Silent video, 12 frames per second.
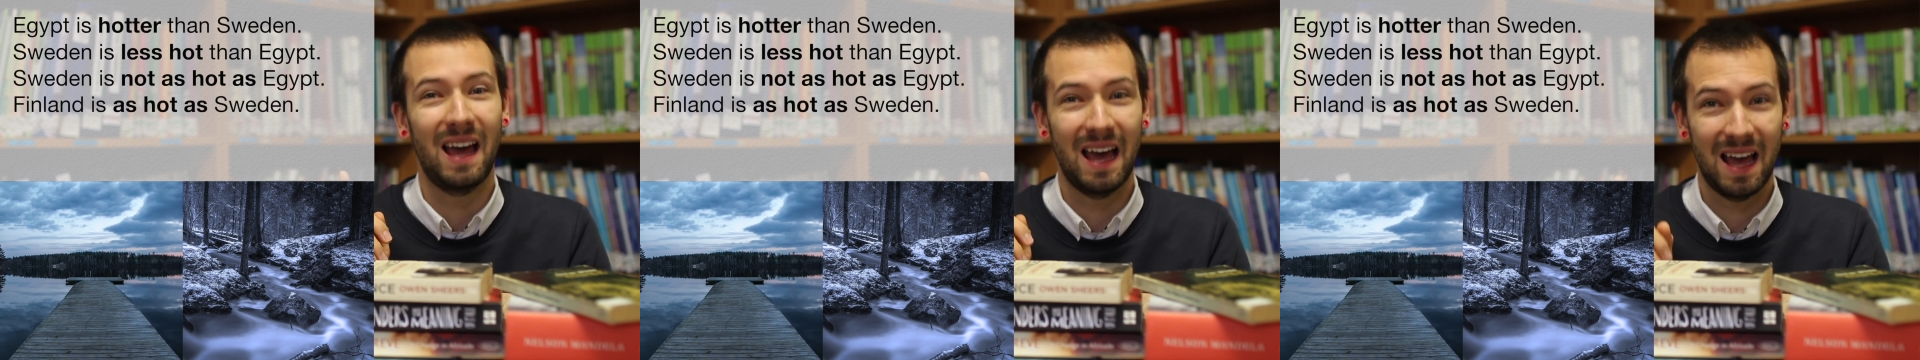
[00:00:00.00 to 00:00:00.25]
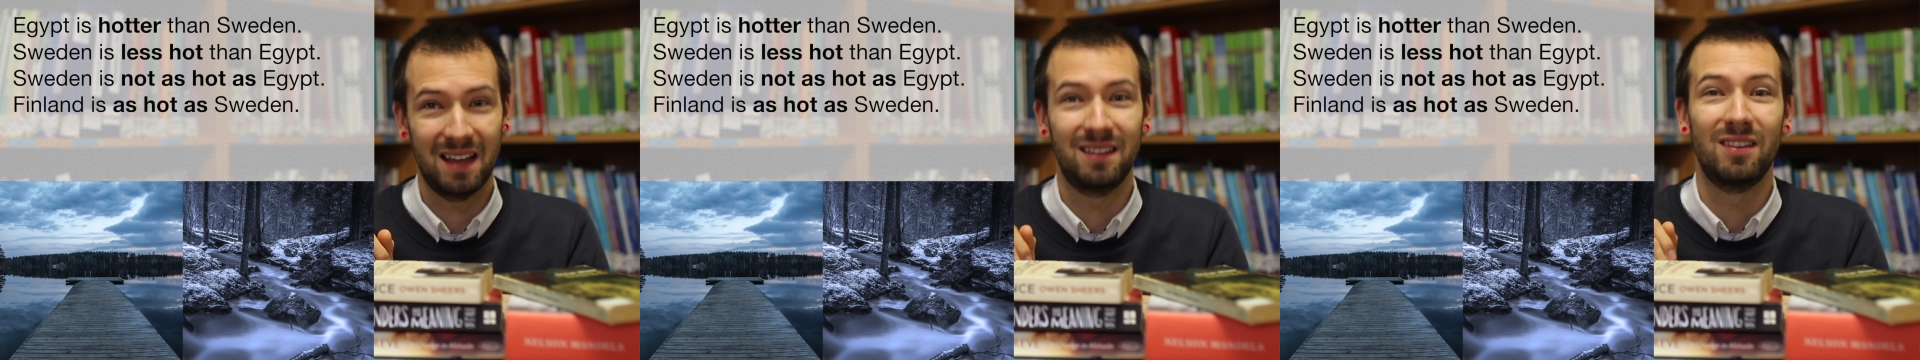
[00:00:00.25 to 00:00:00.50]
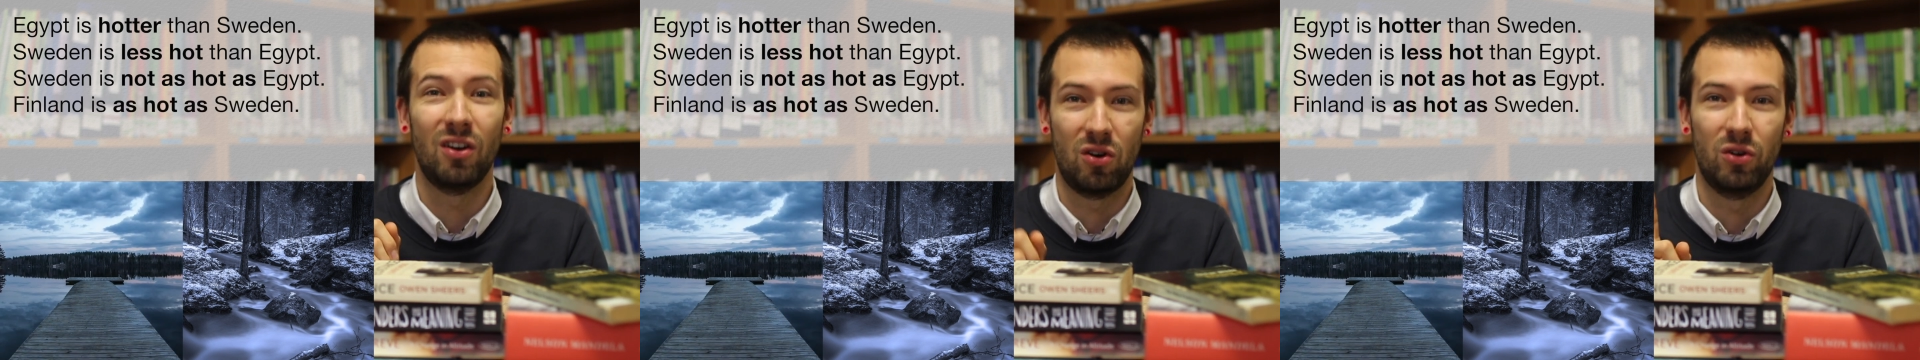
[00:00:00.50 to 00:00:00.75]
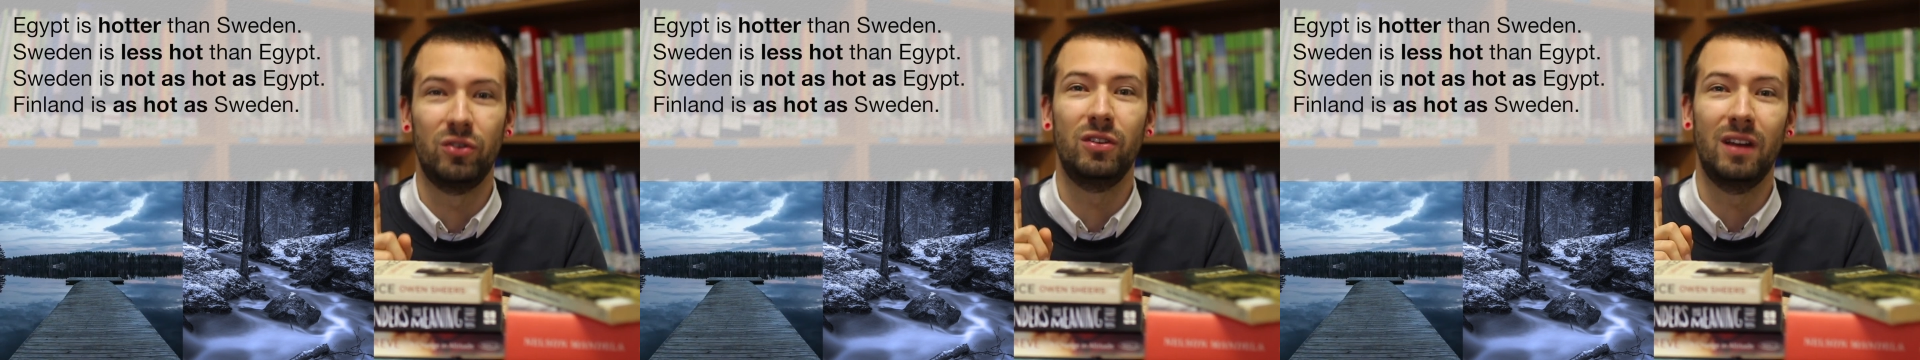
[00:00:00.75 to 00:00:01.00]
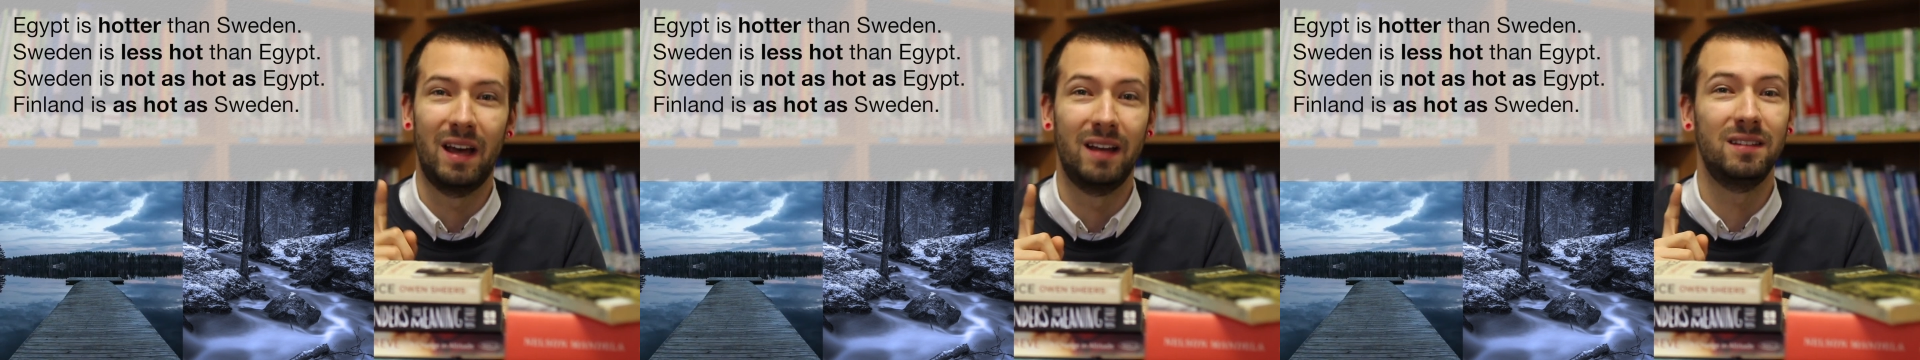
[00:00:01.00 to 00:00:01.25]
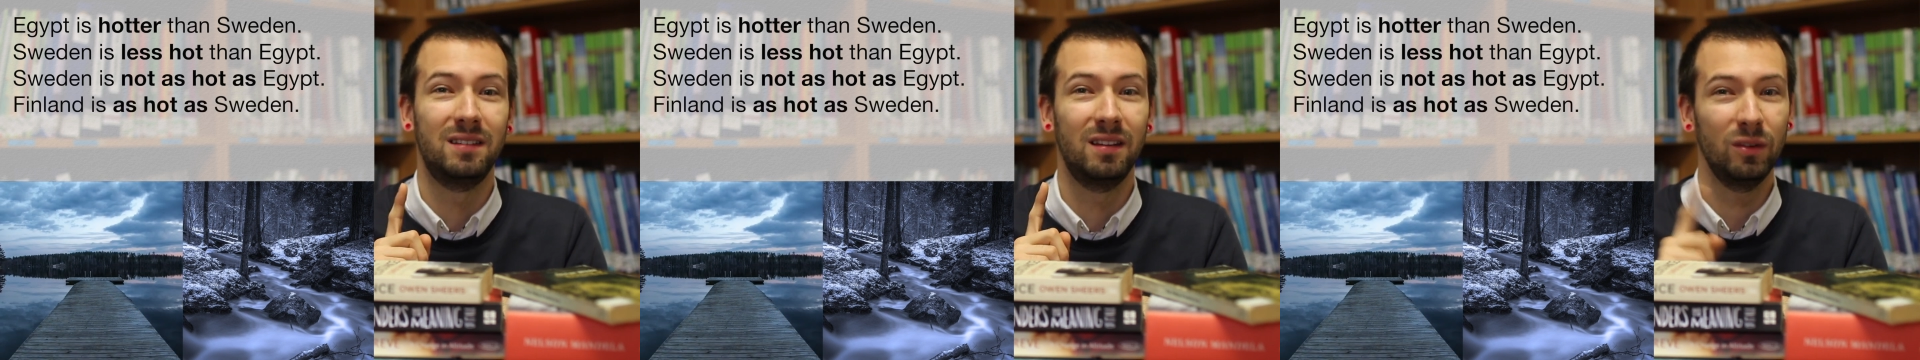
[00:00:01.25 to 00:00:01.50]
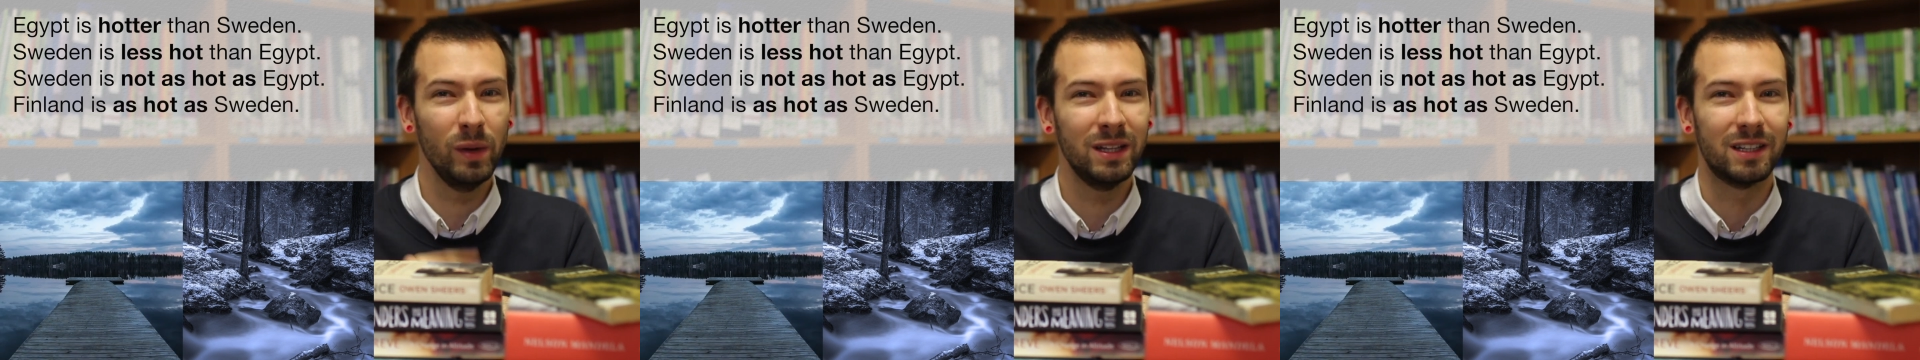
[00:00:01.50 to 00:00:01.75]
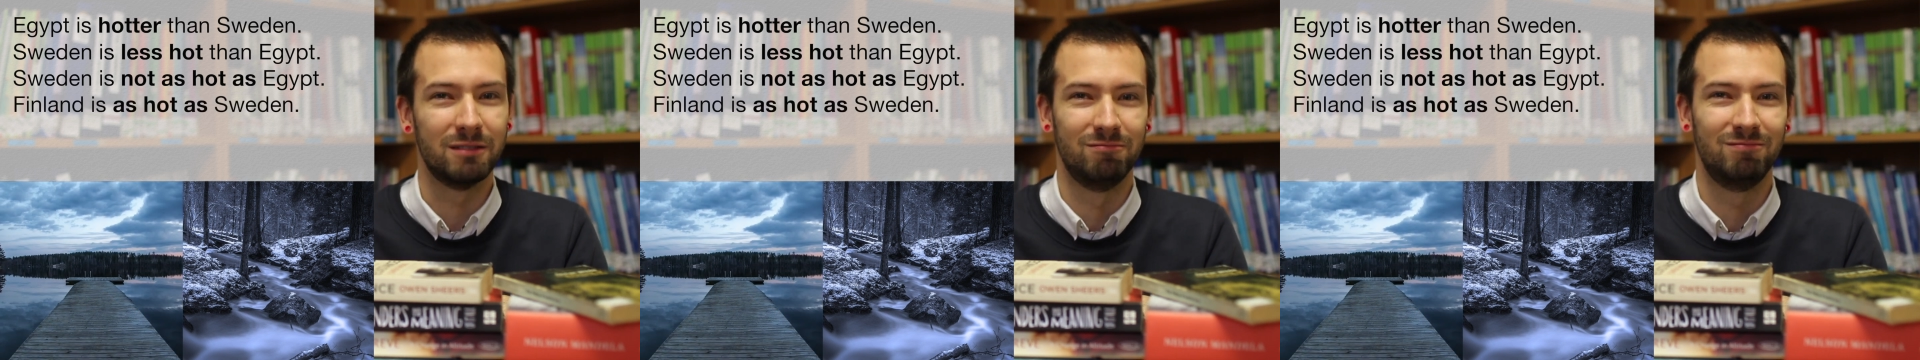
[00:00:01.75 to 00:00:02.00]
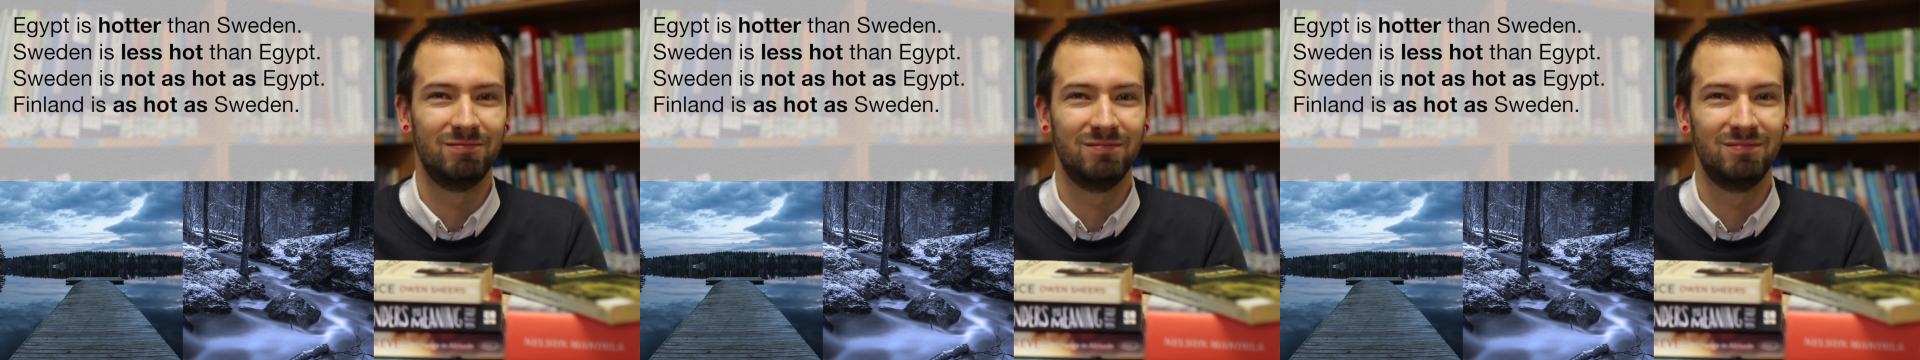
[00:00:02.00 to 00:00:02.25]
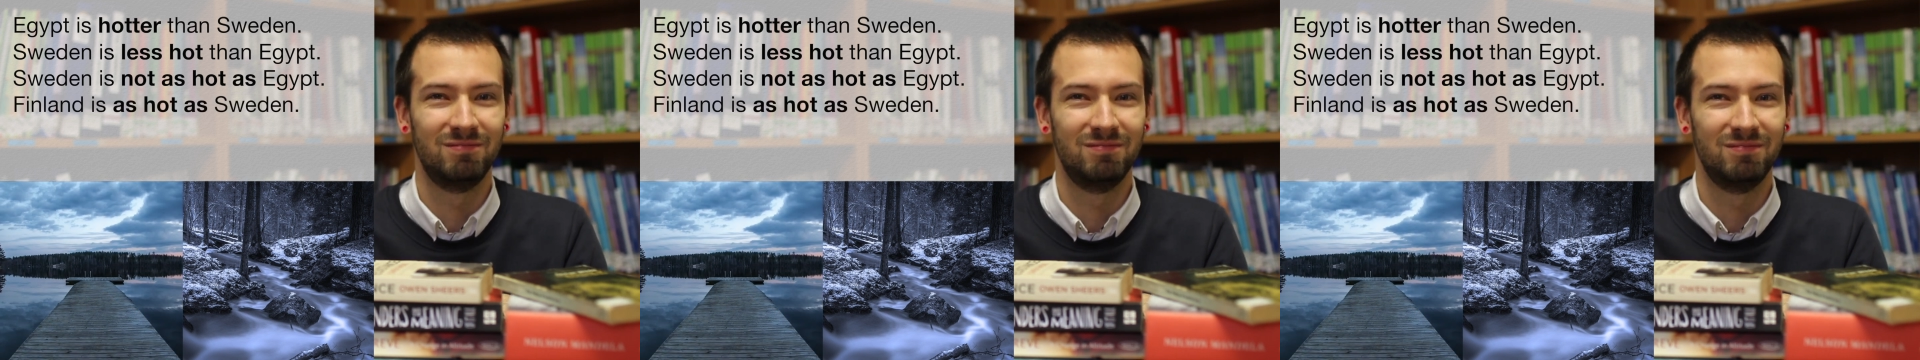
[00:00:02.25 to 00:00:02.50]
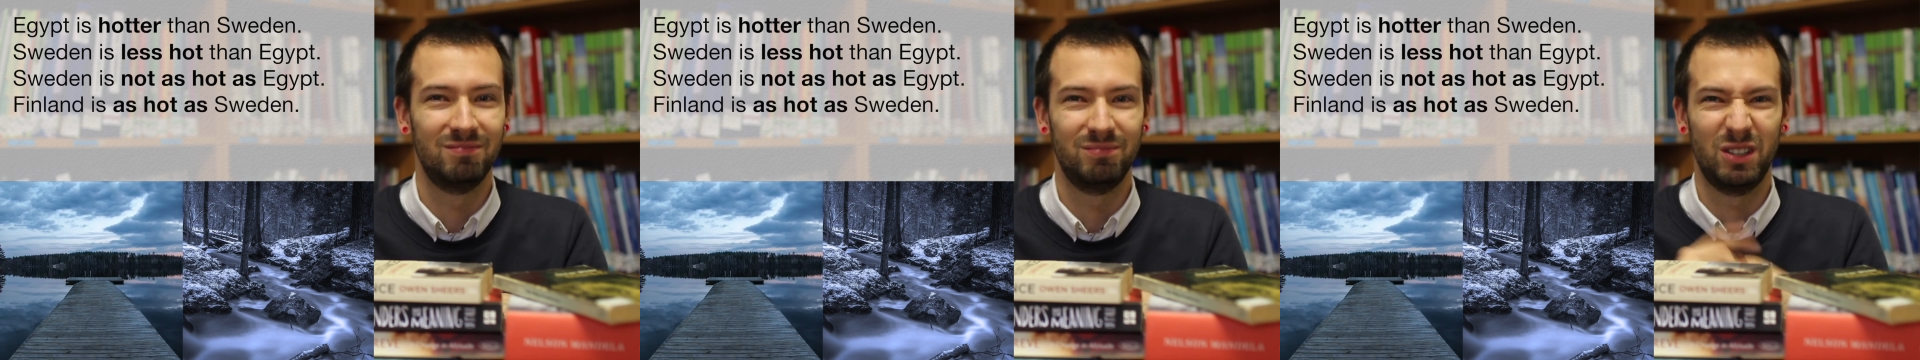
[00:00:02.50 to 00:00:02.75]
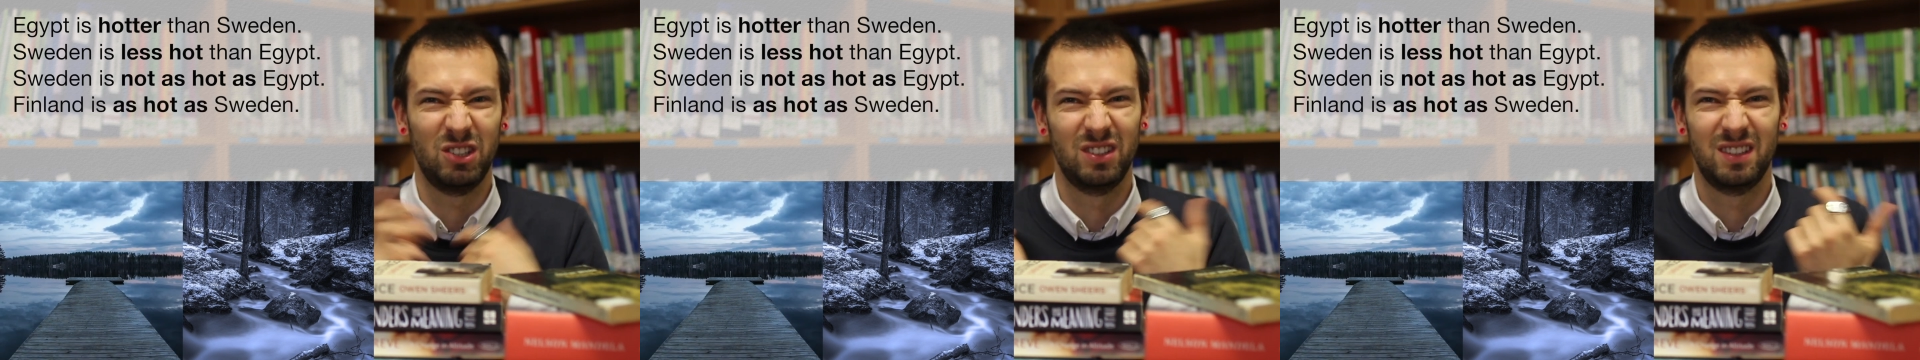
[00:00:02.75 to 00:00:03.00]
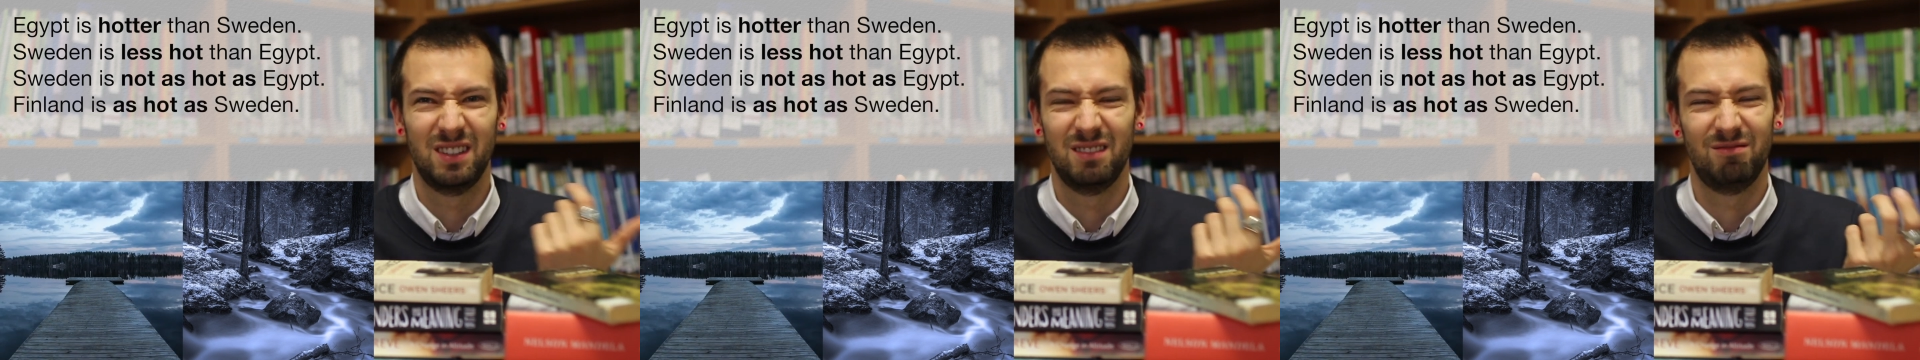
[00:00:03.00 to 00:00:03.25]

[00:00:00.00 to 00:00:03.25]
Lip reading: as hot as Sweden, because